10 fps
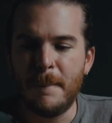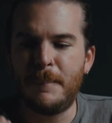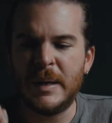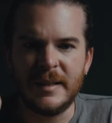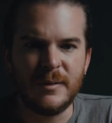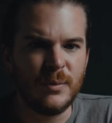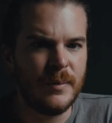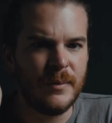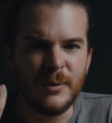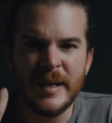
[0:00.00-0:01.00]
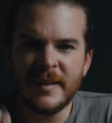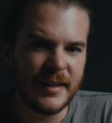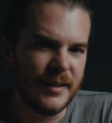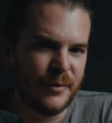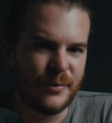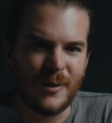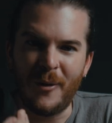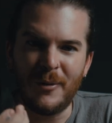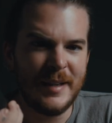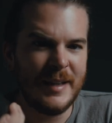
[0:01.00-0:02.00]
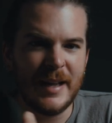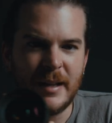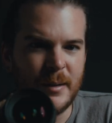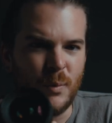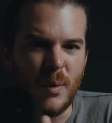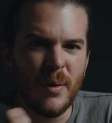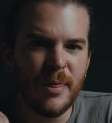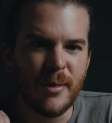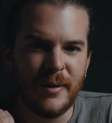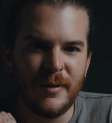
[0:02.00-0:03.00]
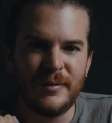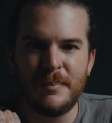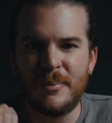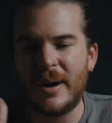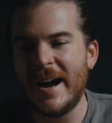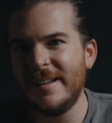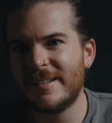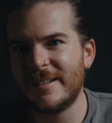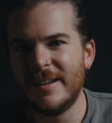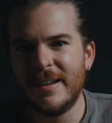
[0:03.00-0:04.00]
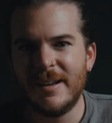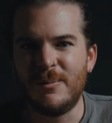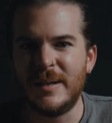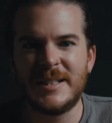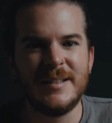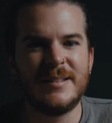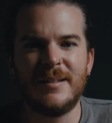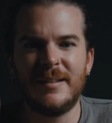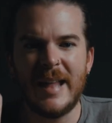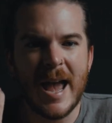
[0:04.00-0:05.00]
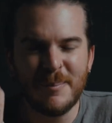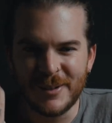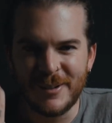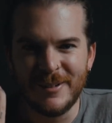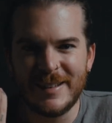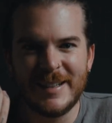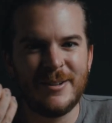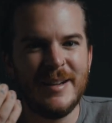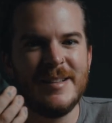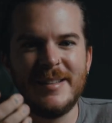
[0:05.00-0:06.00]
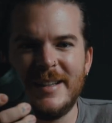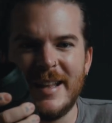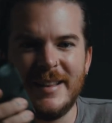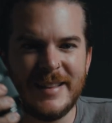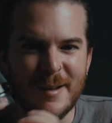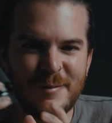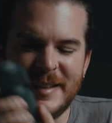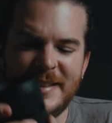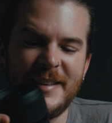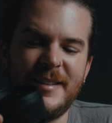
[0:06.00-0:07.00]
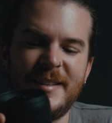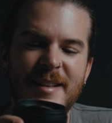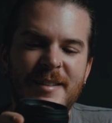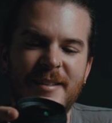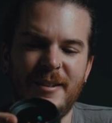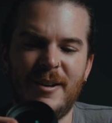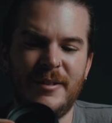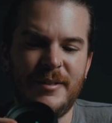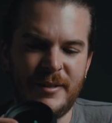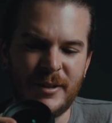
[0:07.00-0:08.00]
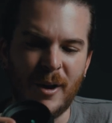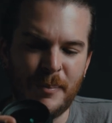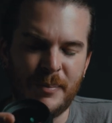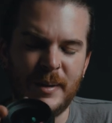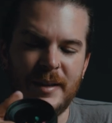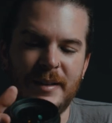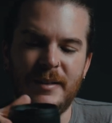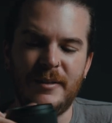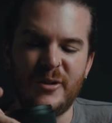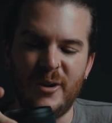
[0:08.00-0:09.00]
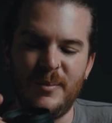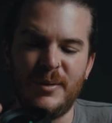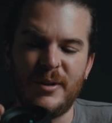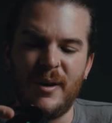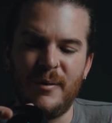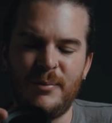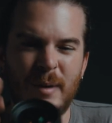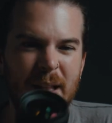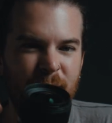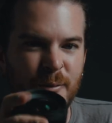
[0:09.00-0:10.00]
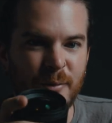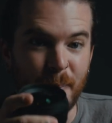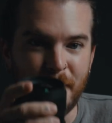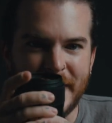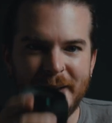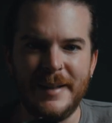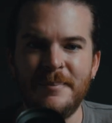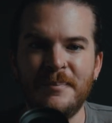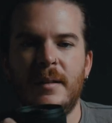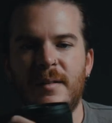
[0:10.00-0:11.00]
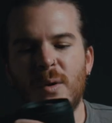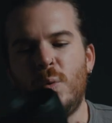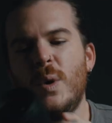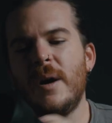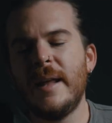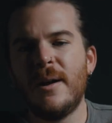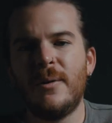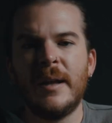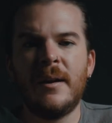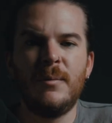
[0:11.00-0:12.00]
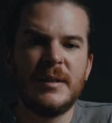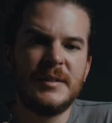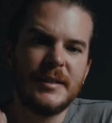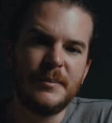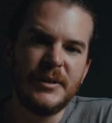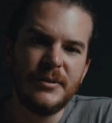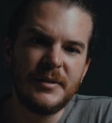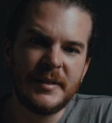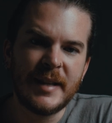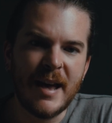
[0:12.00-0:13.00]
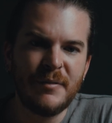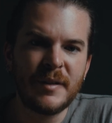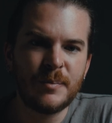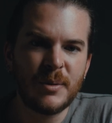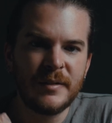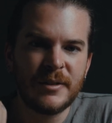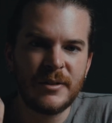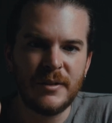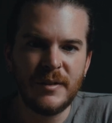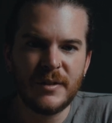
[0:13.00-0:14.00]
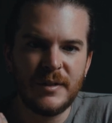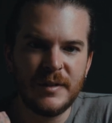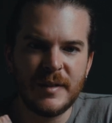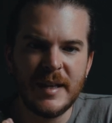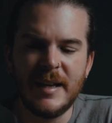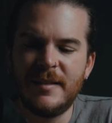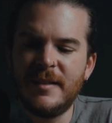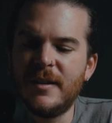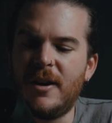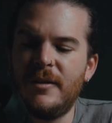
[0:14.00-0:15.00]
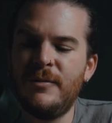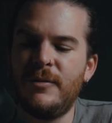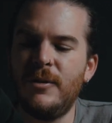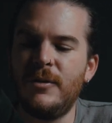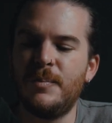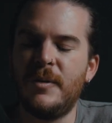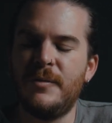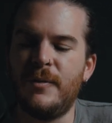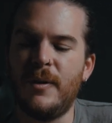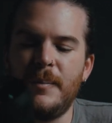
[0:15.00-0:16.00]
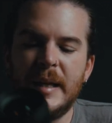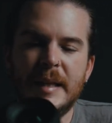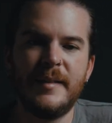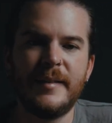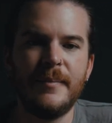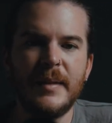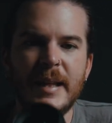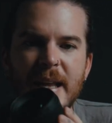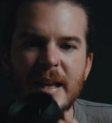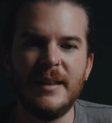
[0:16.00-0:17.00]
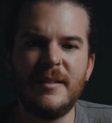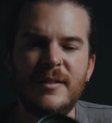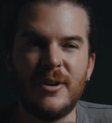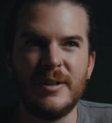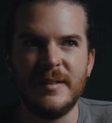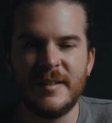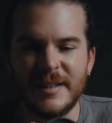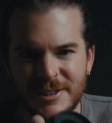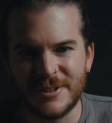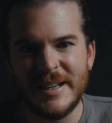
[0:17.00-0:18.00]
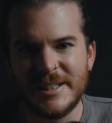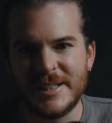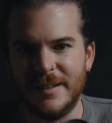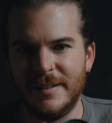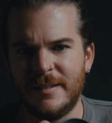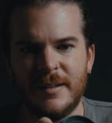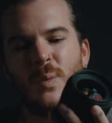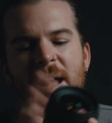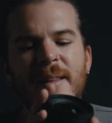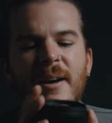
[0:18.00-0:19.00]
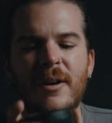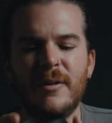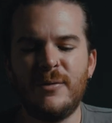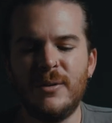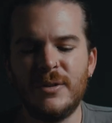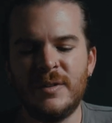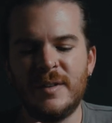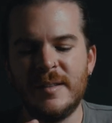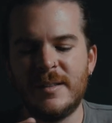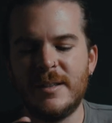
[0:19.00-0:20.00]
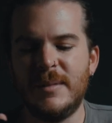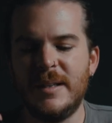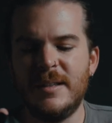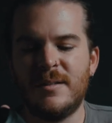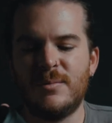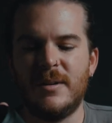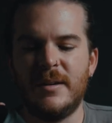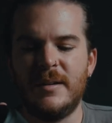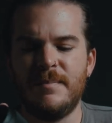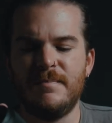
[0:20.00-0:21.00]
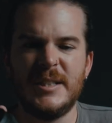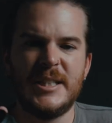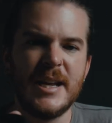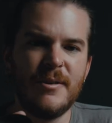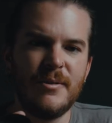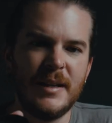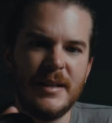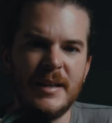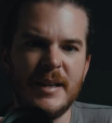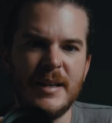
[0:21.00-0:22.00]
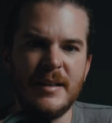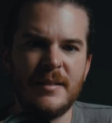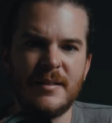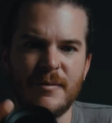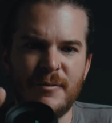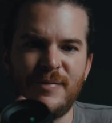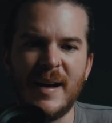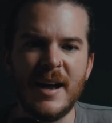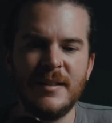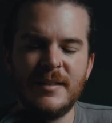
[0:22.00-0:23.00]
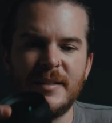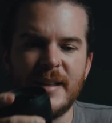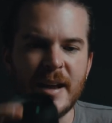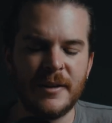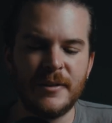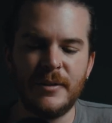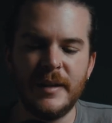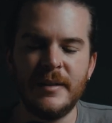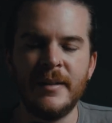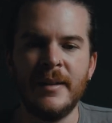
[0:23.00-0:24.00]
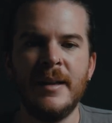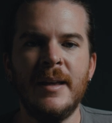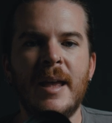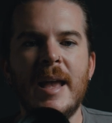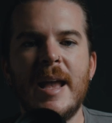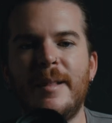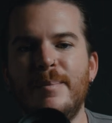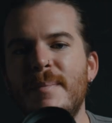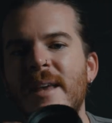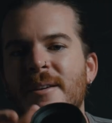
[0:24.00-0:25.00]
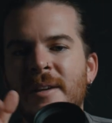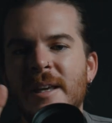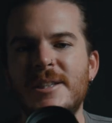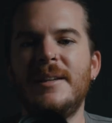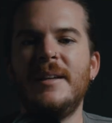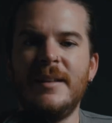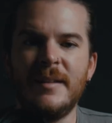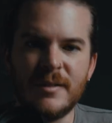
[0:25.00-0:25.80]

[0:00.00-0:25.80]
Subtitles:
but it retails for only like 1/3 of the price, which is absolutely crazy and definitely sets it on top in terms of value for money. So one area where some users have expressed concerns is its autofocus performance in certain situations. While the autofocus system in this one generally is fast and accurate, it may occasionally